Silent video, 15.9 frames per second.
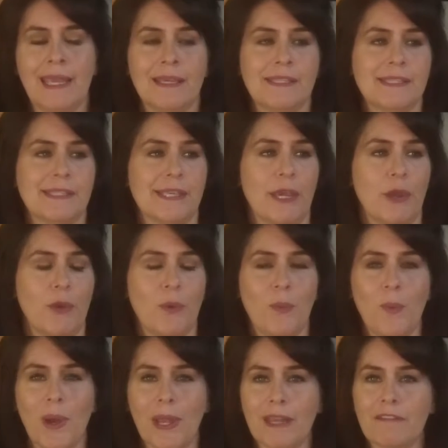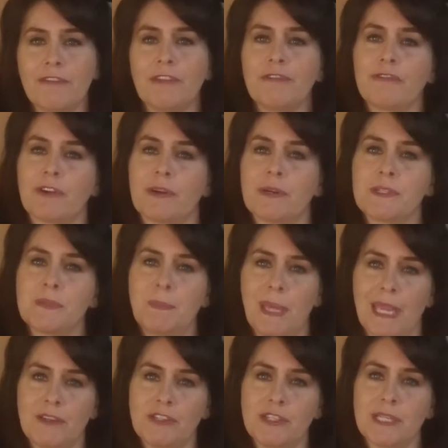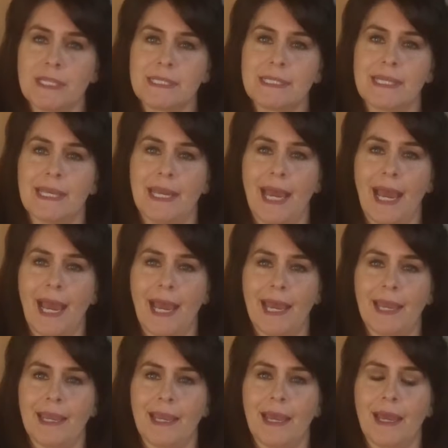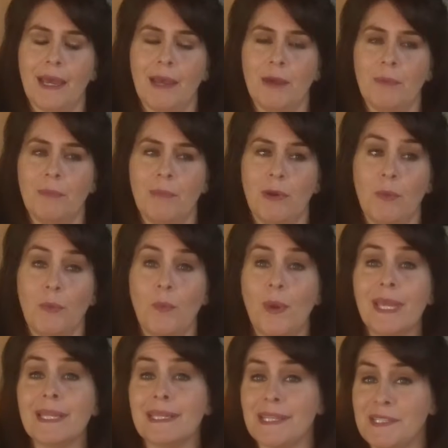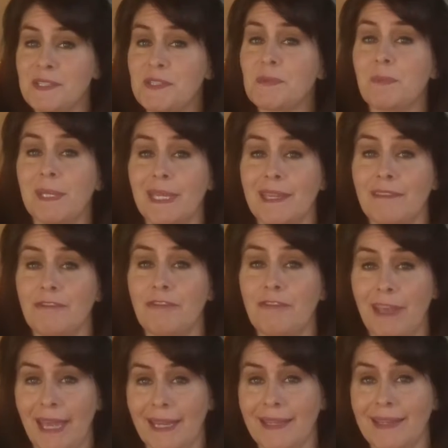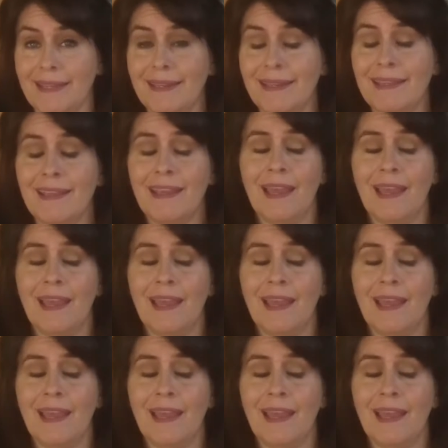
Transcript: So one of the first patients that I witnessed being vetted